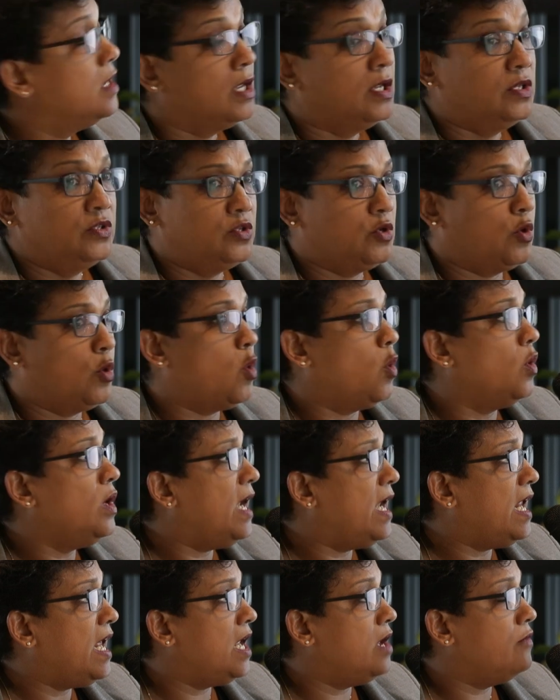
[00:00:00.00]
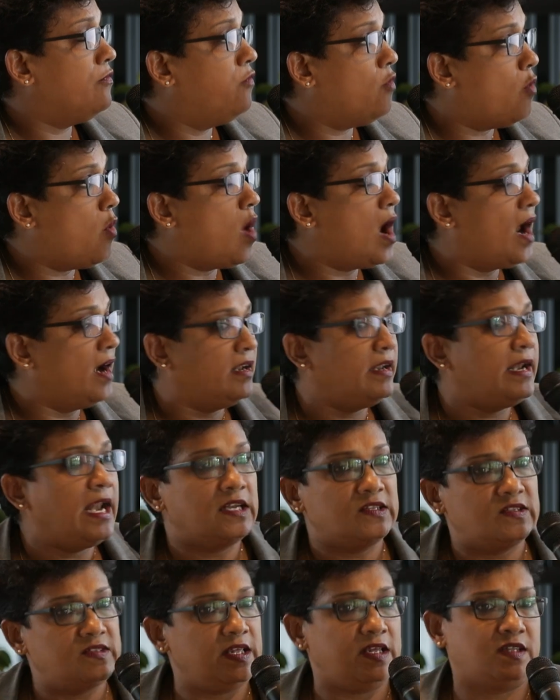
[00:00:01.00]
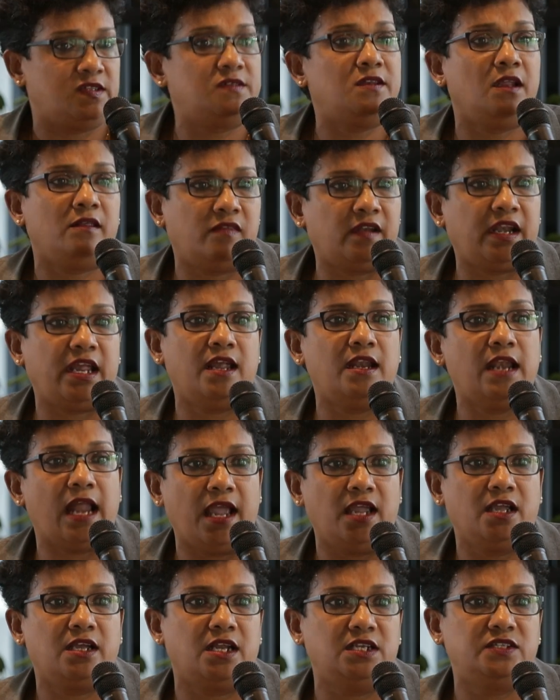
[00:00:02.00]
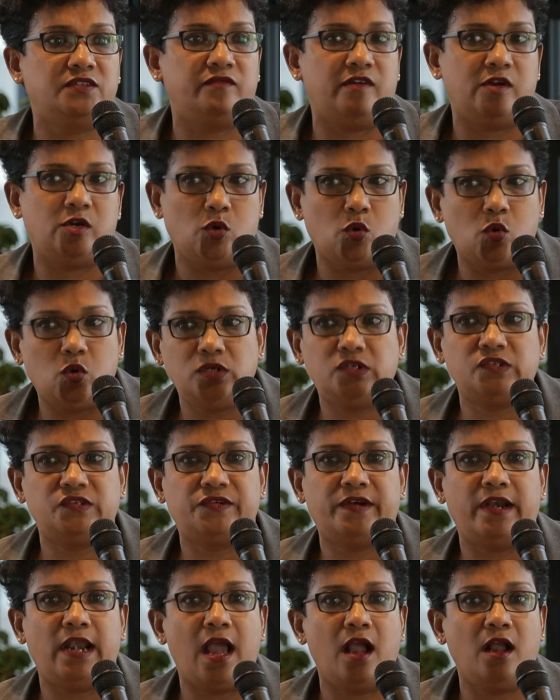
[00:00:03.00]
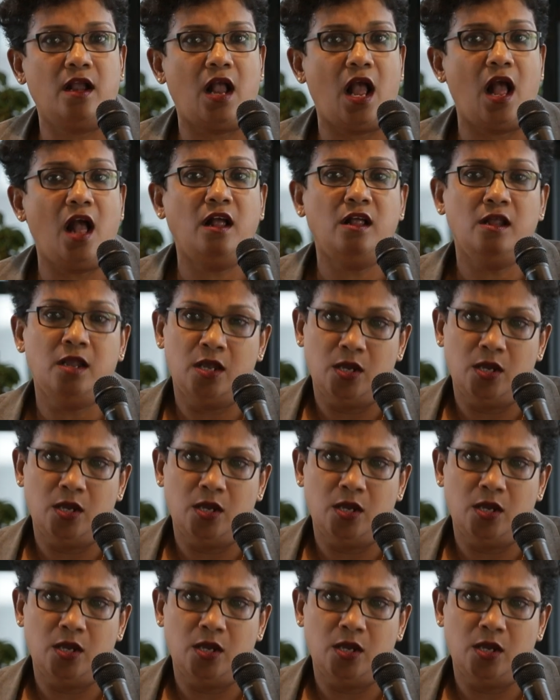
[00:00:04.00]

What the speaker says: so only 463 lichens were known to Sri Lanka.